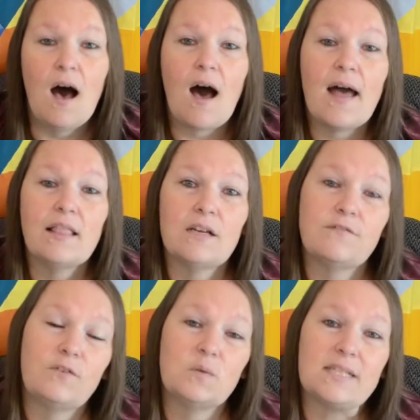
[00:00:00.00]
I look
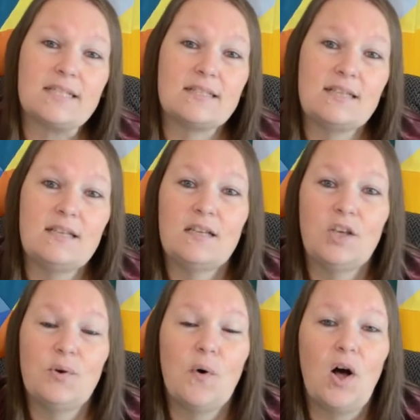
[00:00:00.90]
forward to
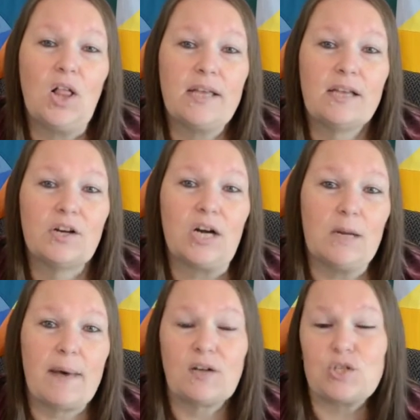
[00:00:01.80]
seeing you all here in
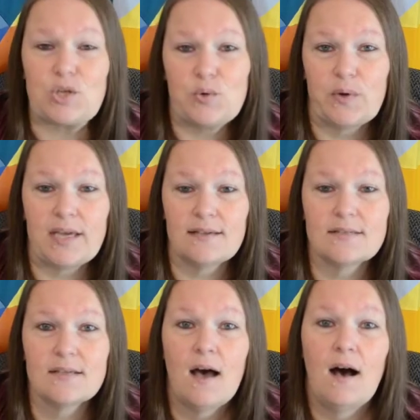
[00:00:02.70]
about 2
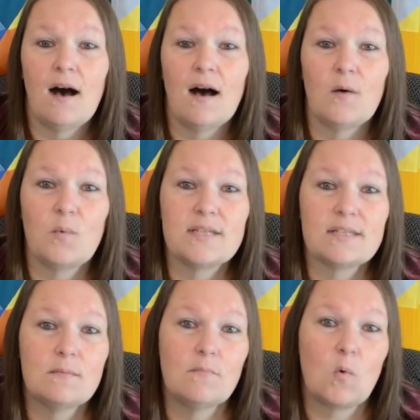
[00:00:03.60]
weeks with
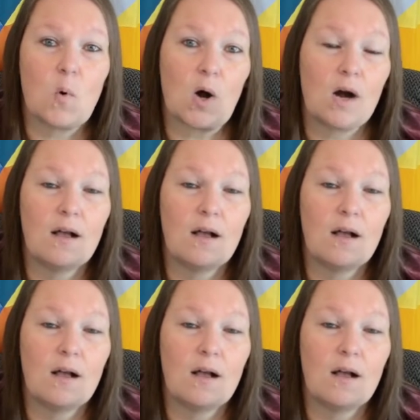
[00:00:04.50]
some more